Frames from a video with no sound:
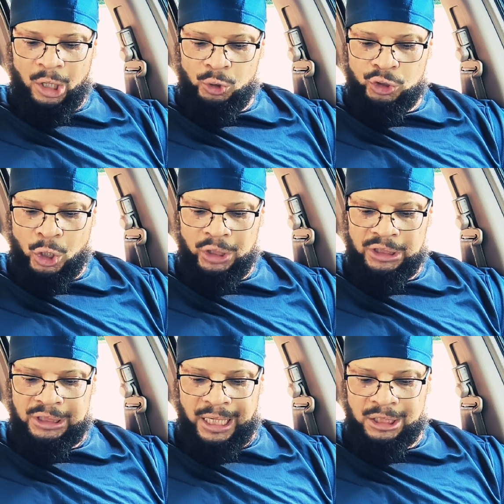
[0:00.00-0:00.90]
it goes
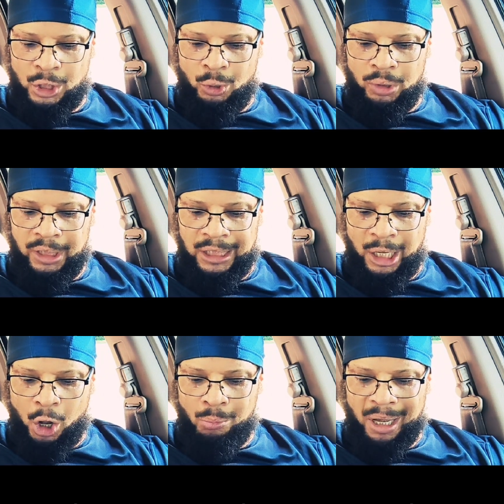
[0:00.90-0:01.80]
on to say, so
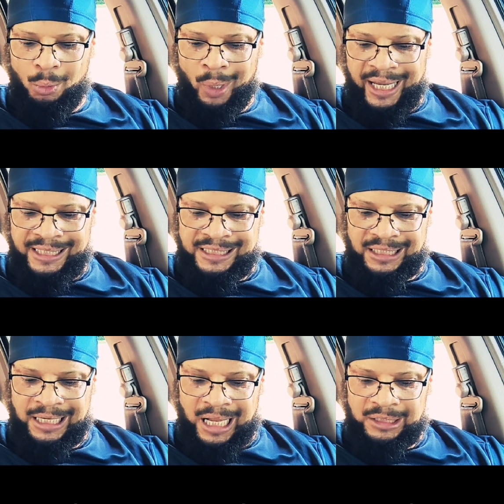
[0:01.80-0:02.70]
in all my ways